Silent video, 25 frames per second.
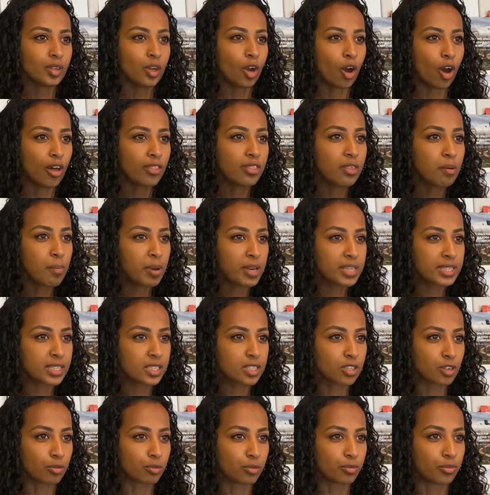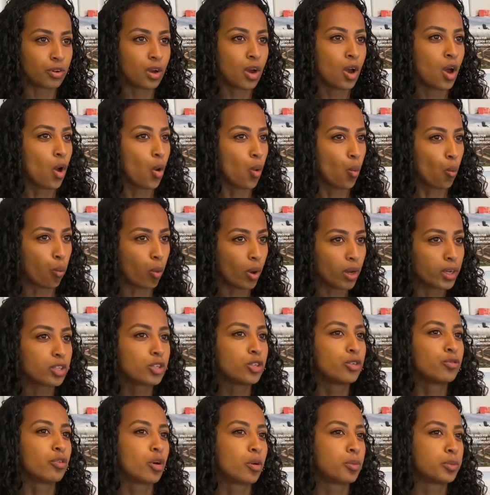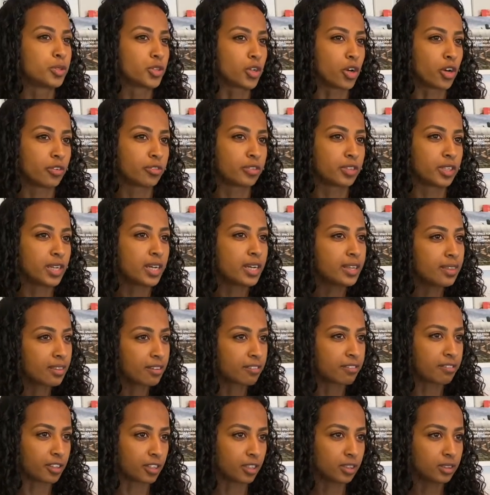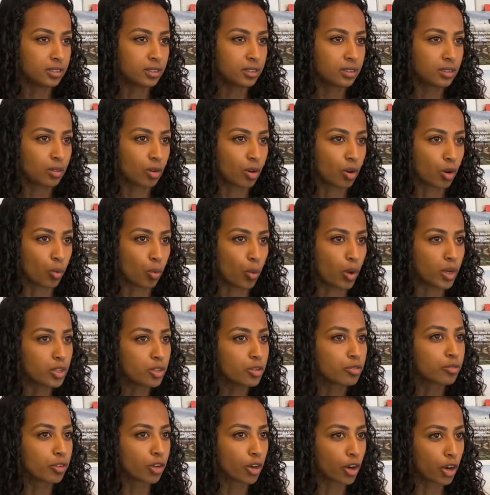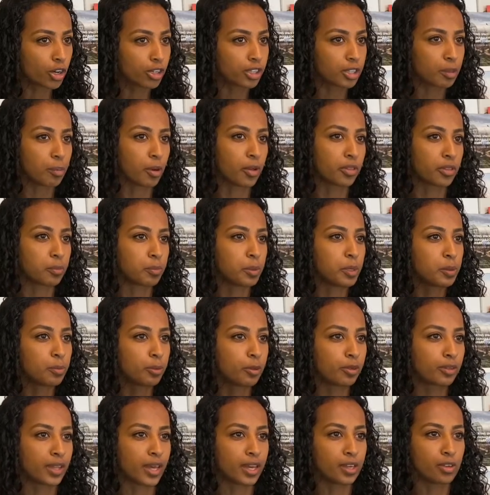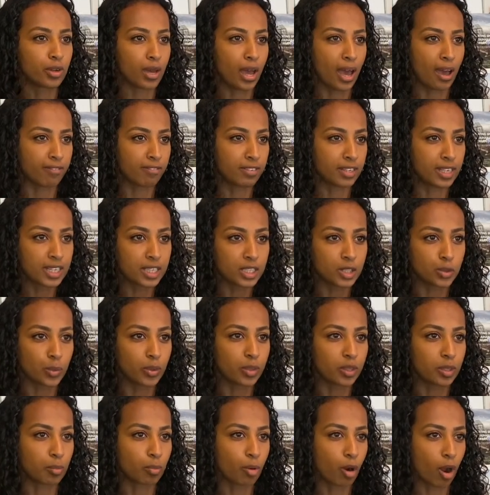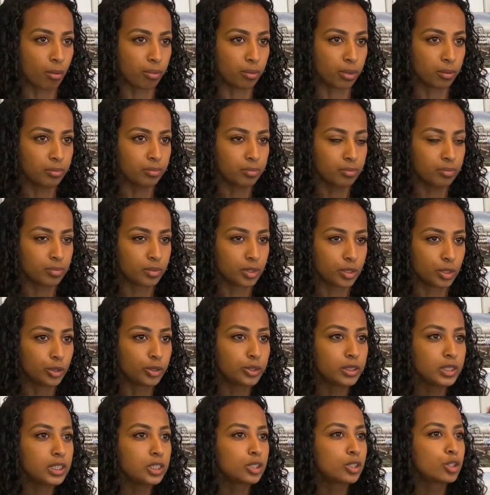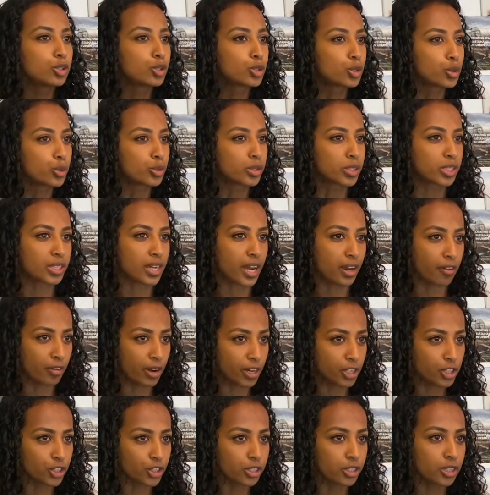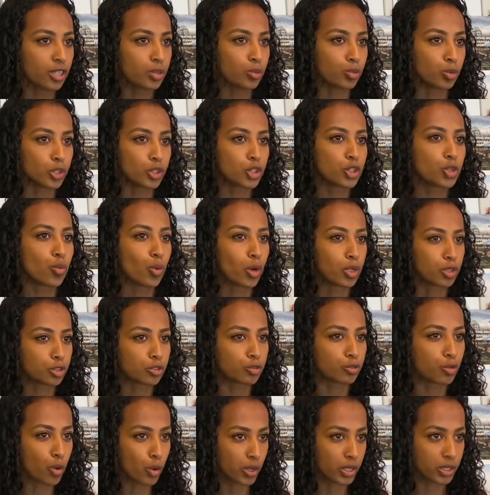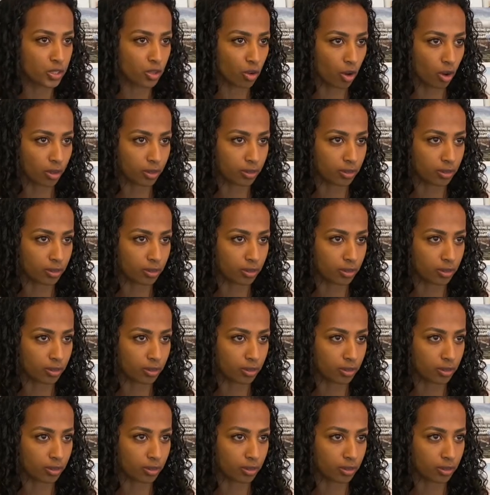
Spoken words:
On the basis of what you've observed in the field, or what you've learned about the people that you have links with the problem, you'll need to choose a direction in which you want to focus on.